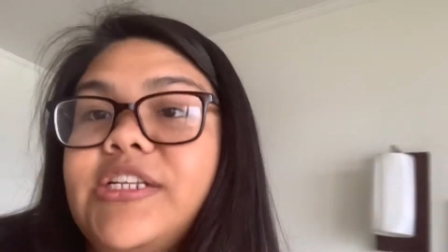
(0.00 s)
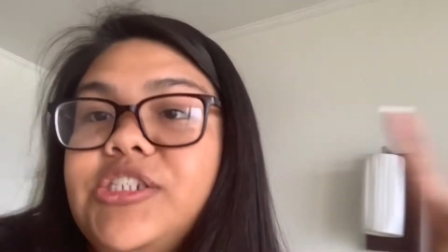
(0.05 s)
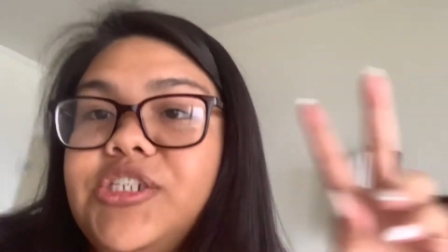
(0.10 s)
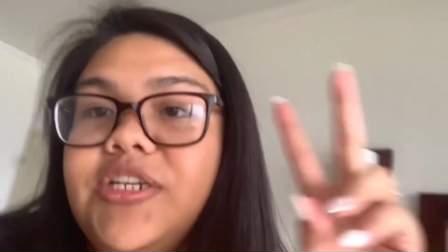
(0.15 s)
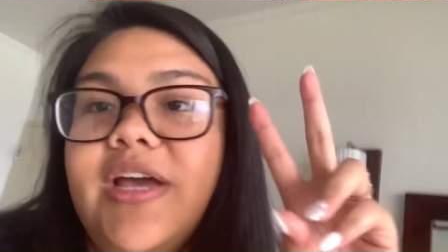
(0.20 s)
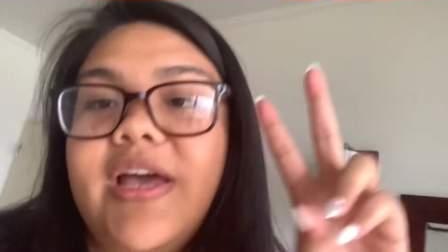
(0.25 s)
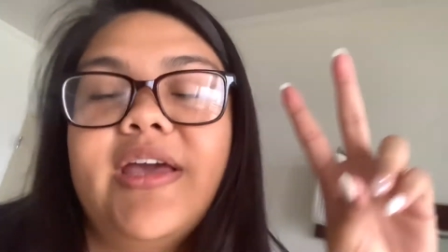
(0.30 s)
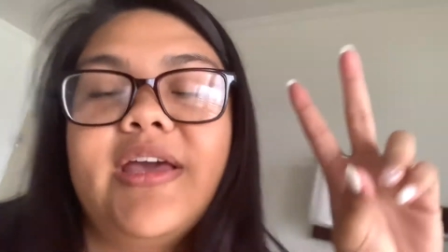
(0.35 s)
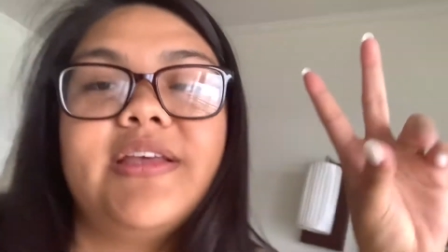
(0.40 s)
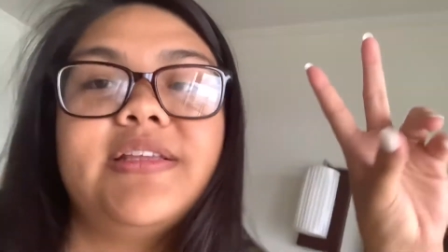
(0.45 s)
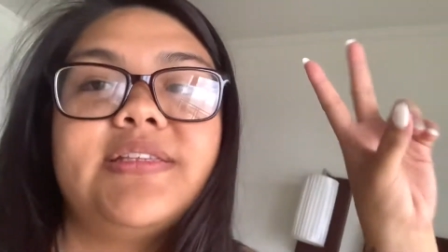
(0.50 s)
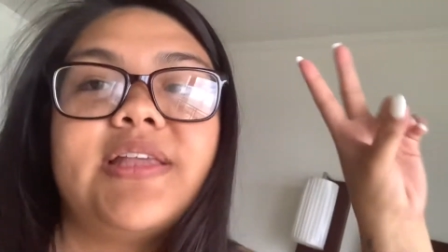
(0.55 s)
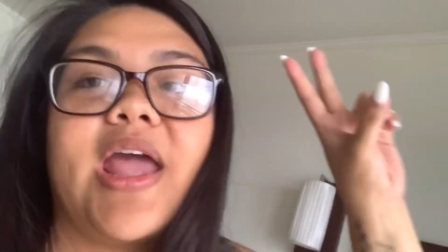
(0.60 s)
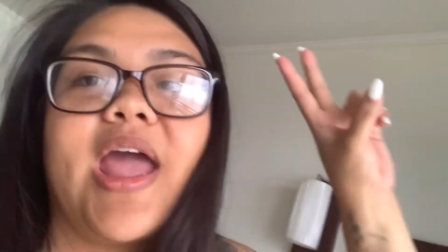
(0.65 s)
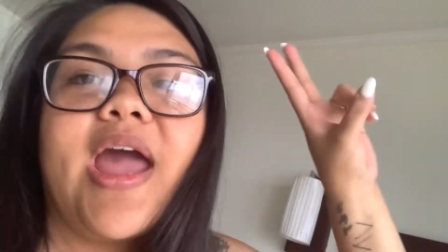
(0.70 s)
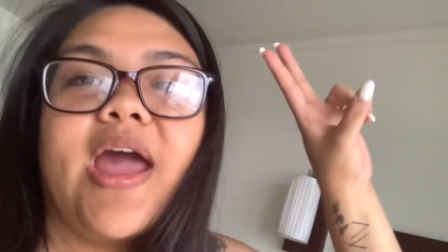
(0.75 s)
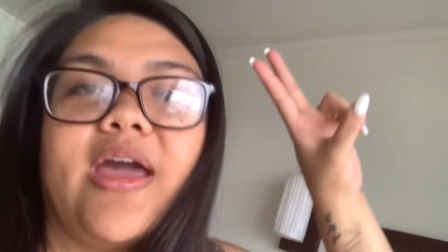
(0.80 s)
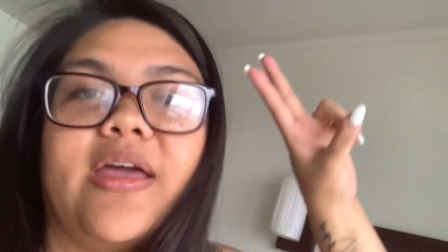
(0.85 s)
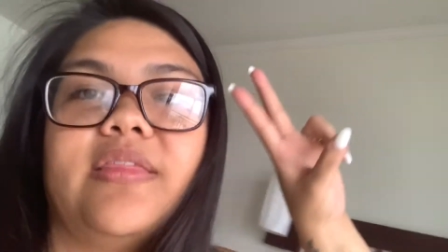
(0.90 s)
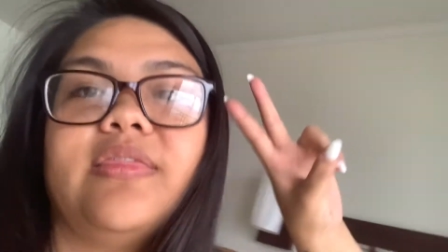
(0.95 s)
you guys
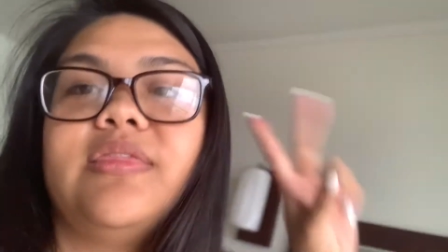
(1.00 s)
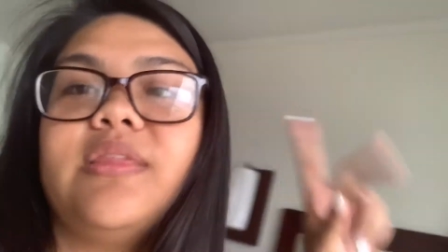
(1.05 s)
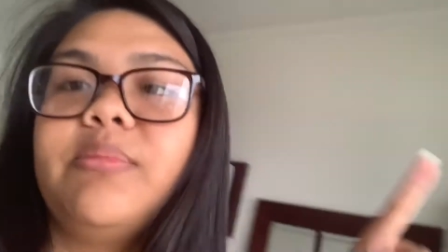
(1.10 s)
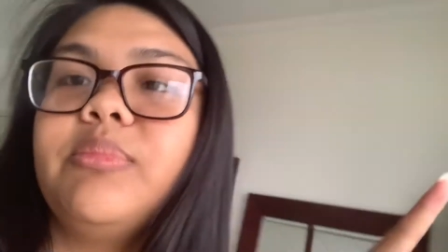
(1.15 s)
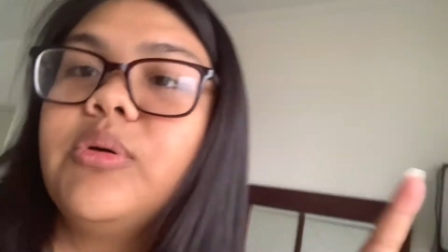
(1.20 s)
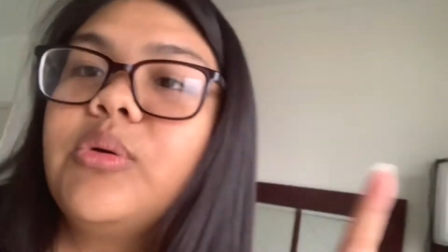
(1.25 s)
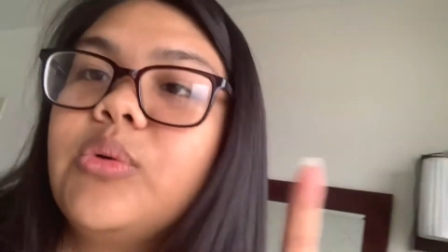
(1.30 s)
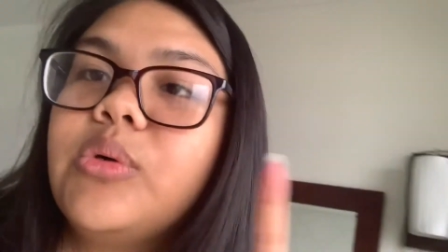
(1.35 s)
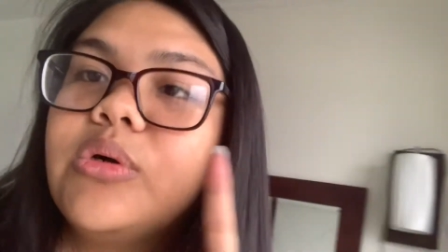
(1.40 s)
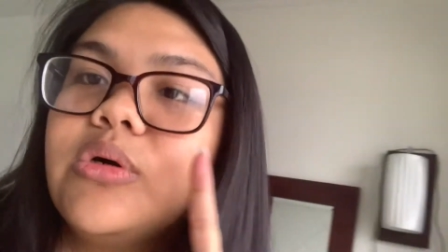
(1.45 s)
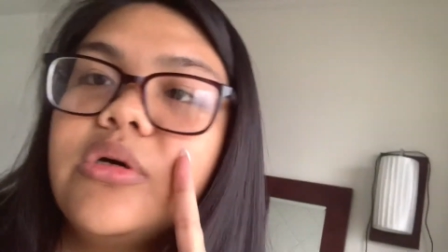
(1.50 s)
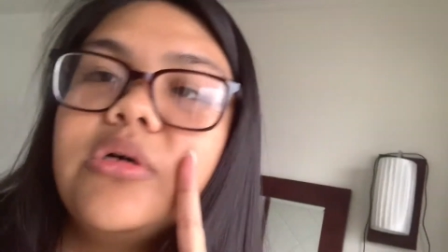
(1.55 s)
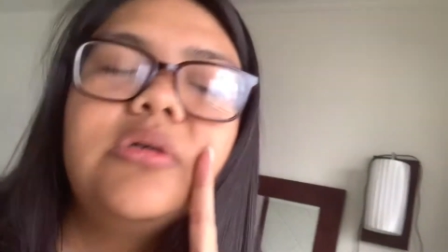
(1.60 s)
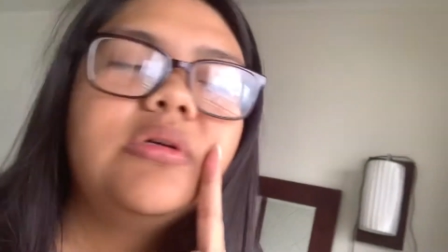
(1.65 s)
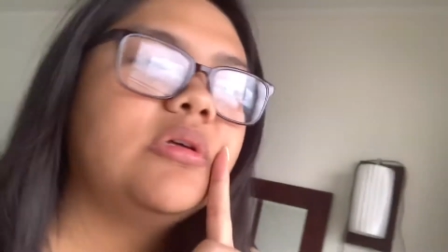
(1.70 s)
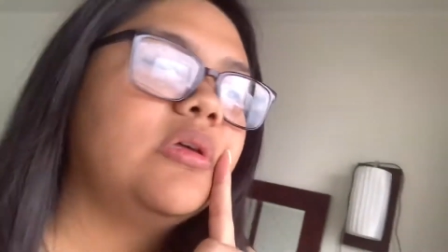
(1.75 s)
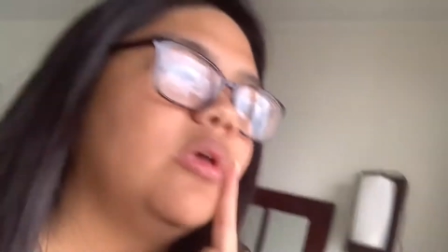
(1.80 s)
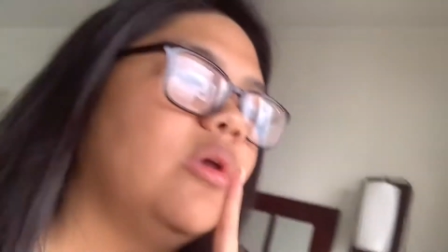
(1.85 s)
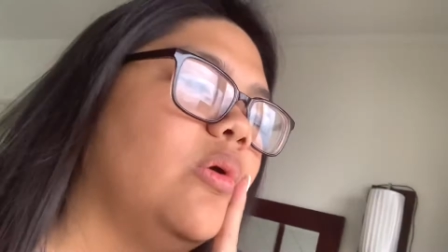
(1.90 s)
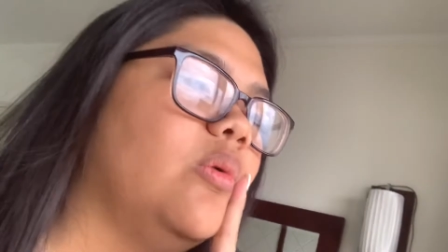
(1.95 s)
at the pool.
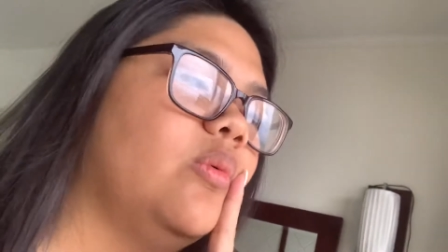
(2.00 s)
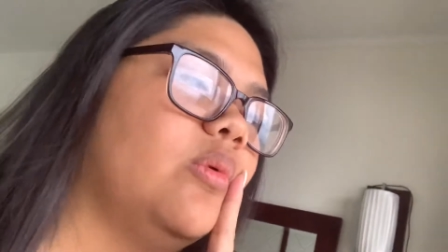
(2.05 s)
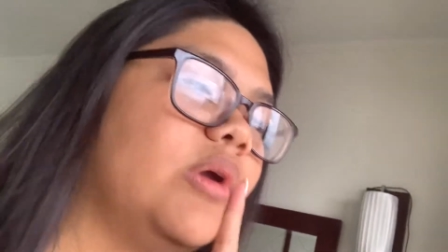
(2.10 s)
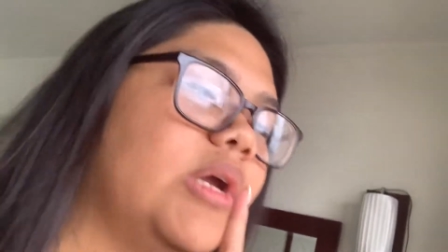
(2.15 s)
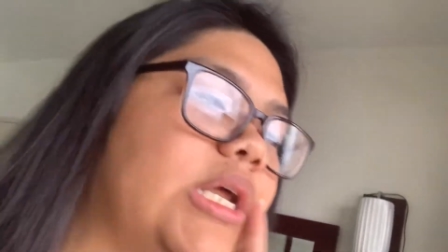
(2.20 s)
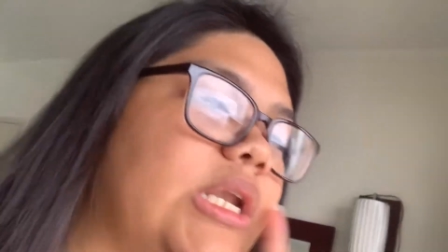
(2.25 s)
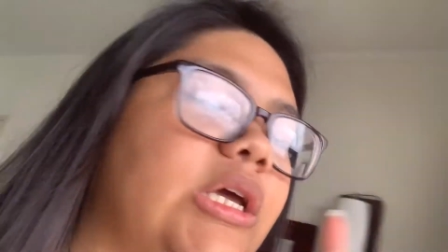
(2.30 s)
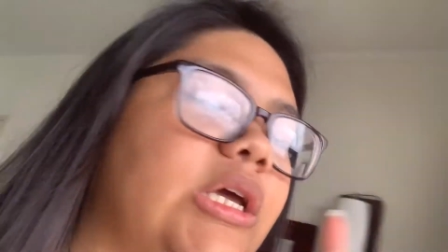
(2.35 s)
We're gonna